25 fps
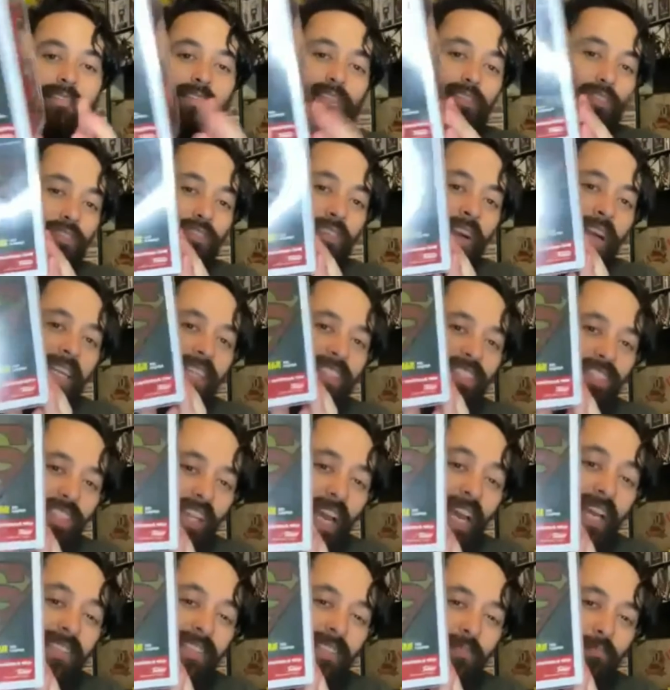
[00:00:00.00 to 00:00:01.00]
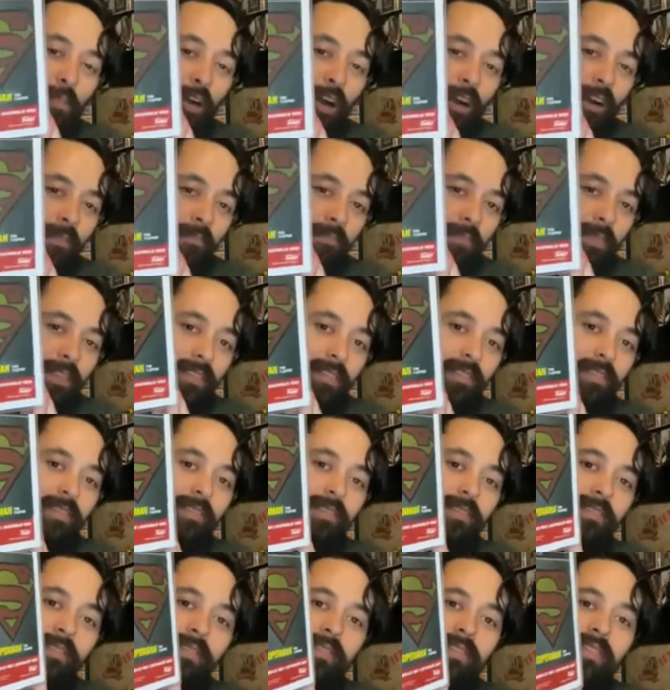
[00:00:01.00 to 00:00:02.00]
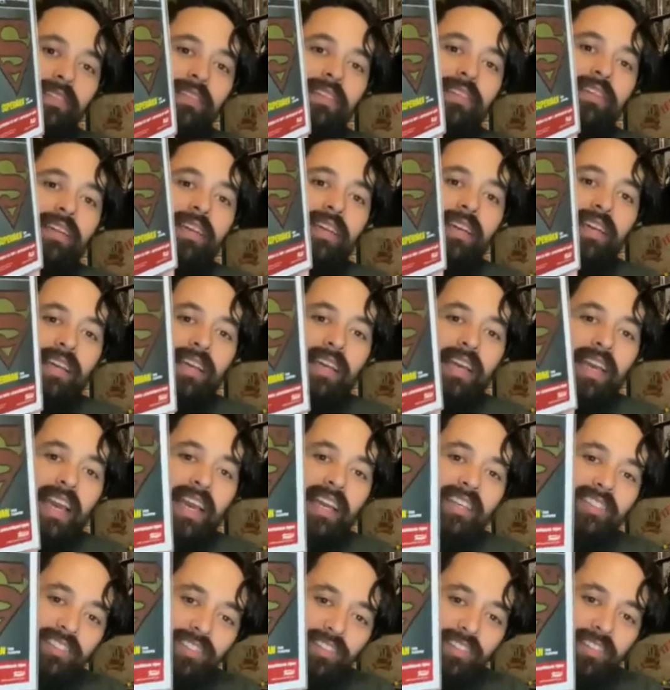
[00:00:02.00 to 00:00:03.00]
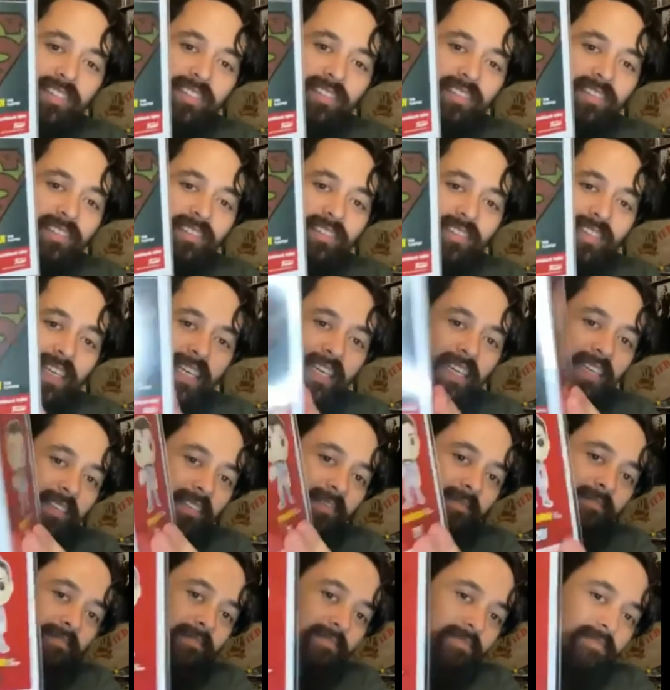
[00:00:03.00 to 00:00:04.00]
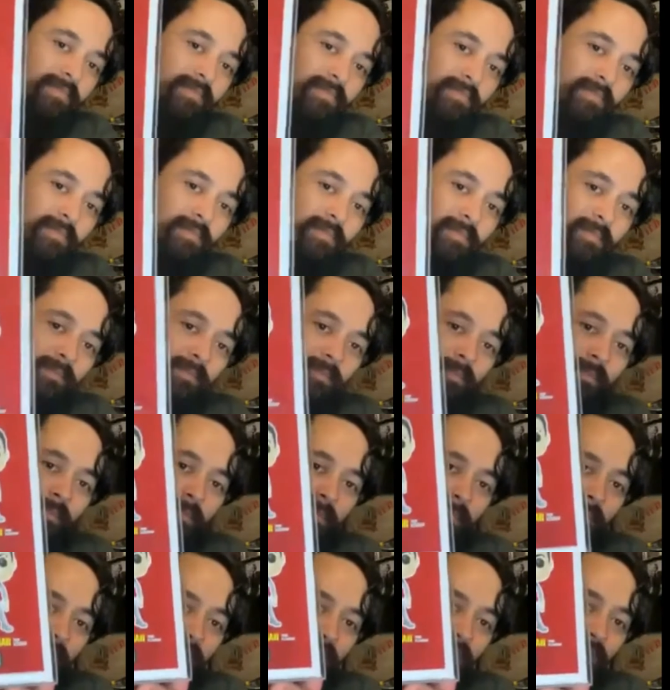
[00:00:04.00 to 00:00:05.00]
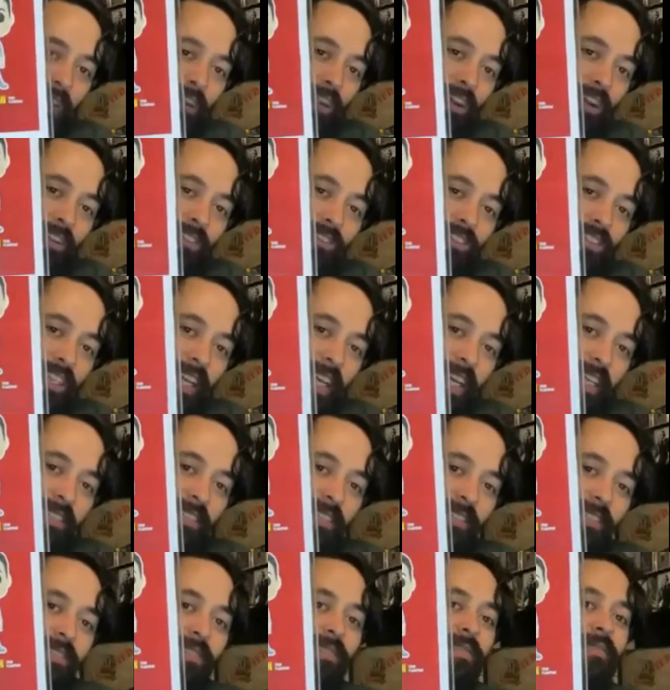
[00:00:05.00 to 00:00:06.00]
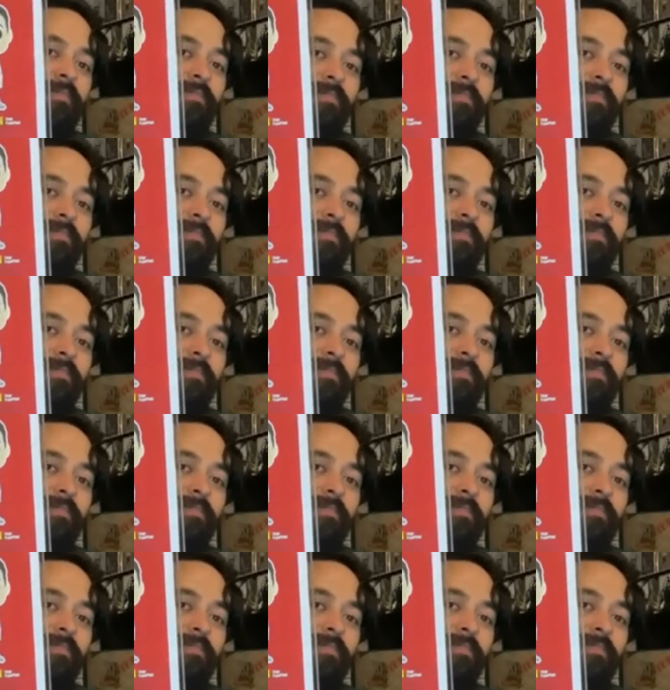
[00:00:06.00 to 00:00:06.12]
Great chase pop. As you can see, the non chase,